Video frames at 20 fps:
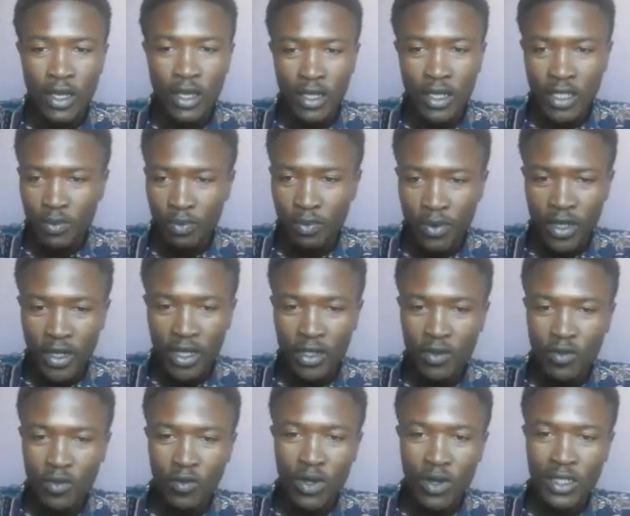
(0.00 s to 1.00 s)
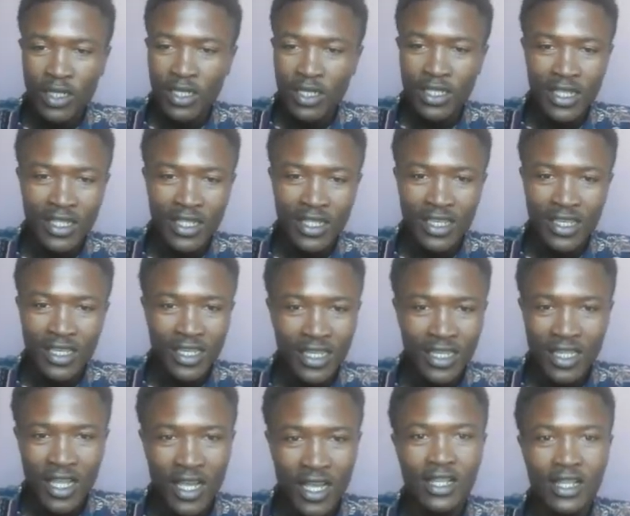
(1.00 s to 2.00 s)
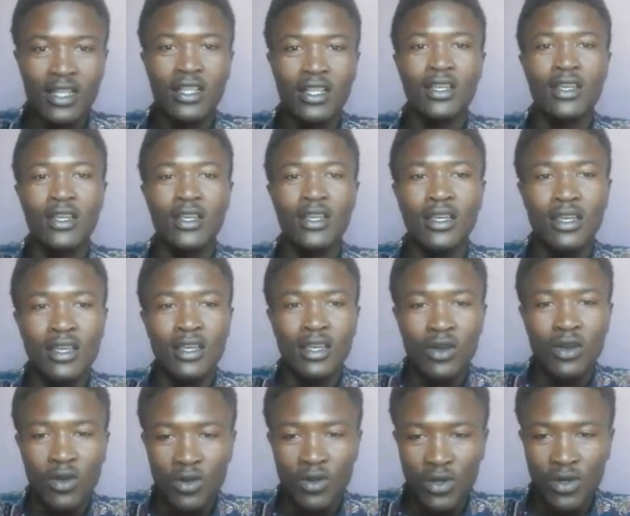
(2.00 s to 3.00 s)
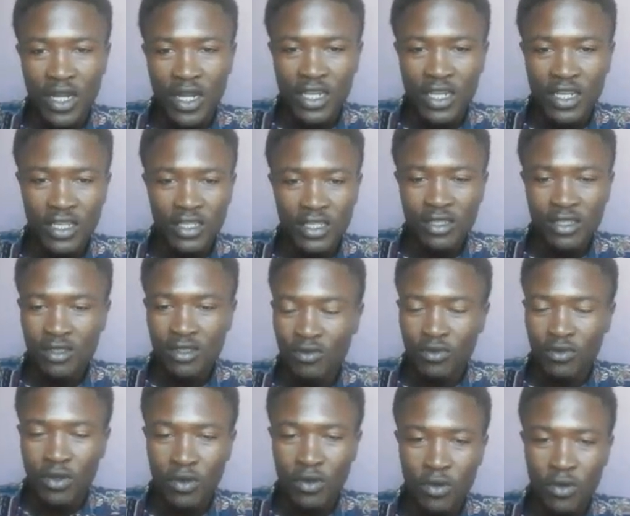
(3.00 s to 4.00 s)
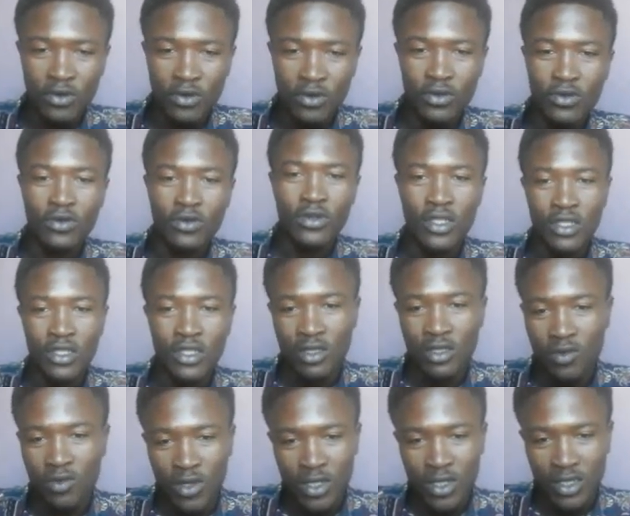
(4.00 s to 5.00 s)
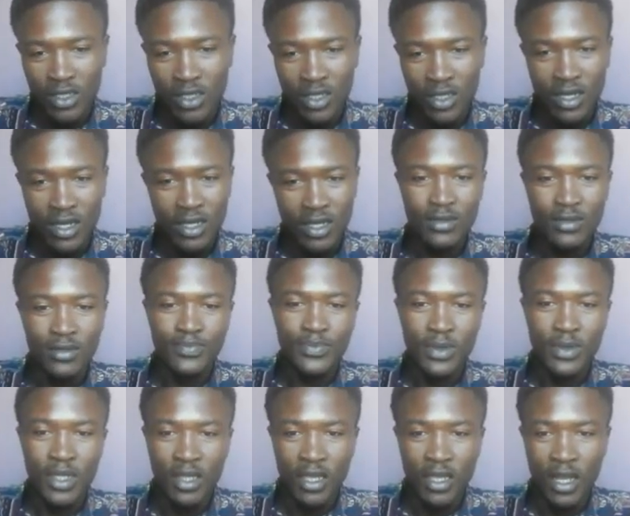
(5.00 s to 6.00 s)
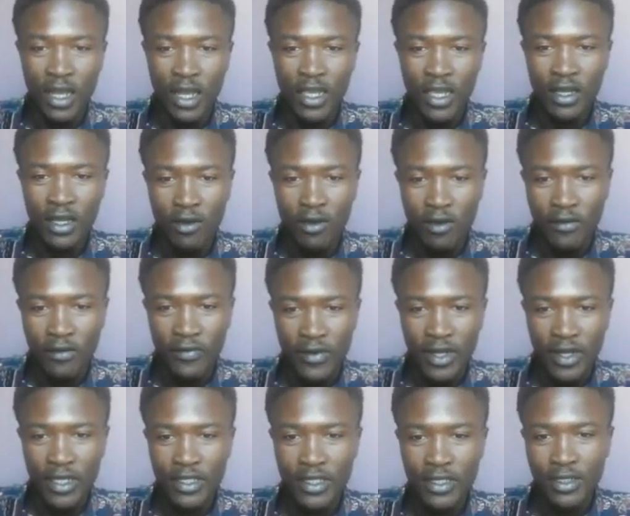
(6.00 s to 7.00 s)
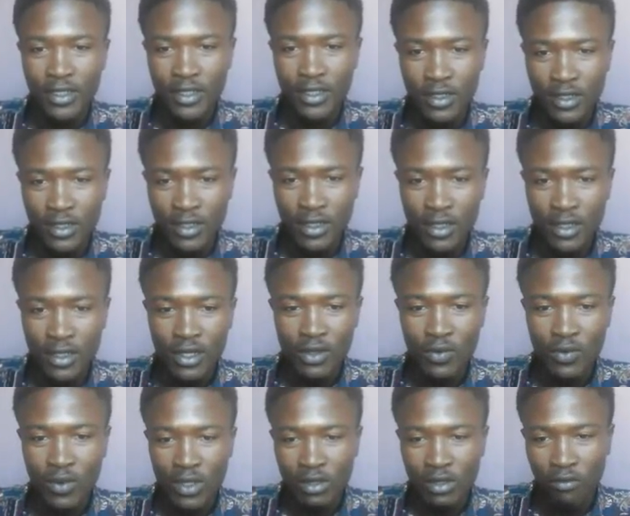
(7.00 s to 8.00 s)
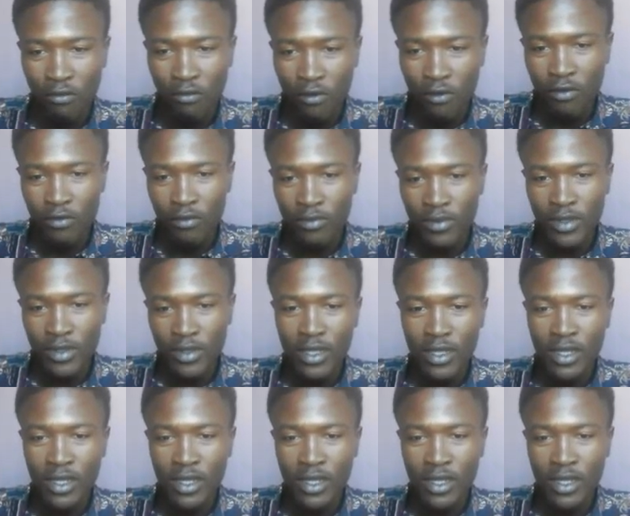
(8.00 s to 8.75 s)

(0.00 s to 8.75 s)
explain what international order is. We all know it was the League of Nations that was formed